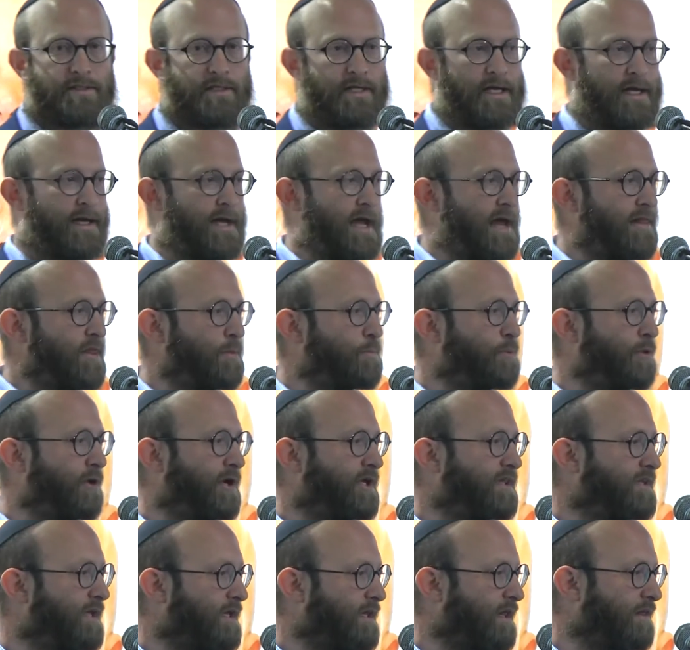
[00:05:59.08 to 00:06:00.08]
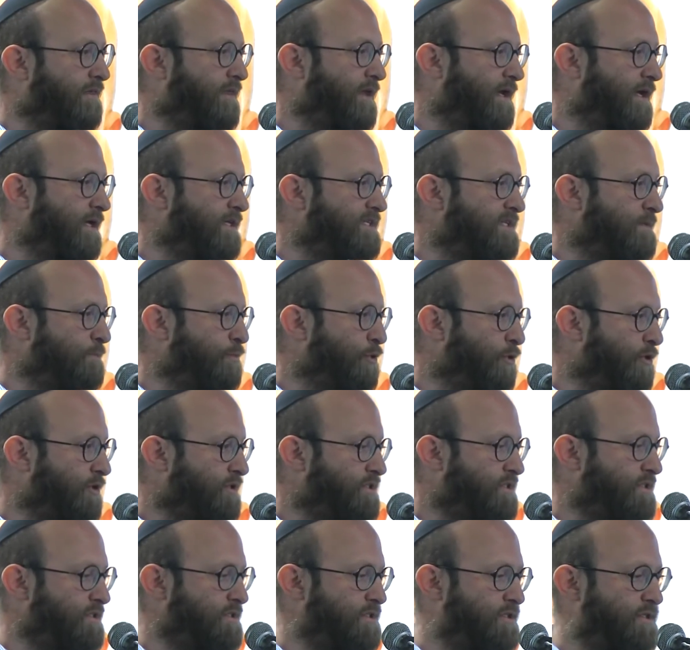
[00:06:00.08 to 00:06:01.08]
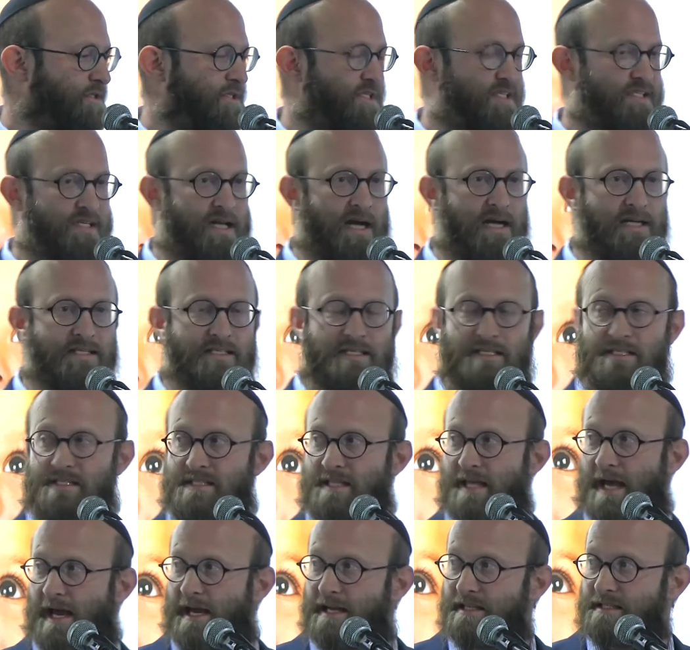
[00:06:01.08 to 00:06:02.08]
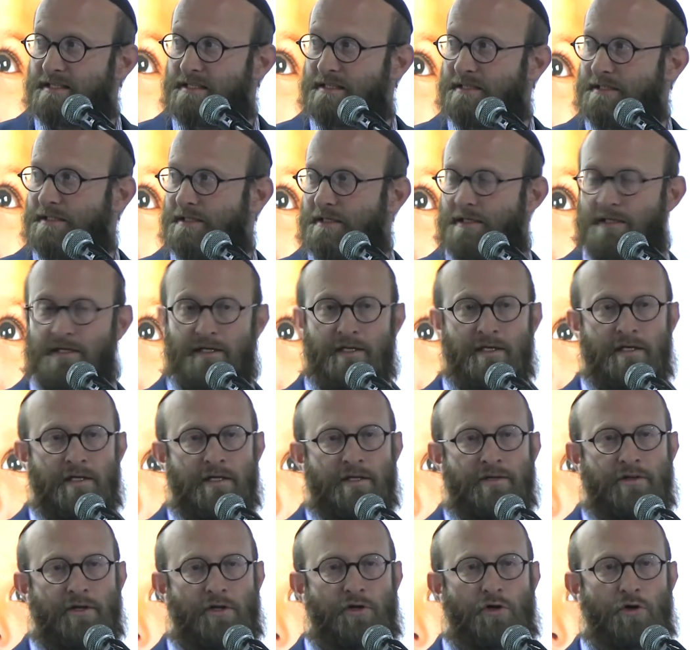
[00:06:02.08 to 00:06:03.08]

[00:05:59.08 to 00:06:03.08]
Another point that I think is important to discuss is that the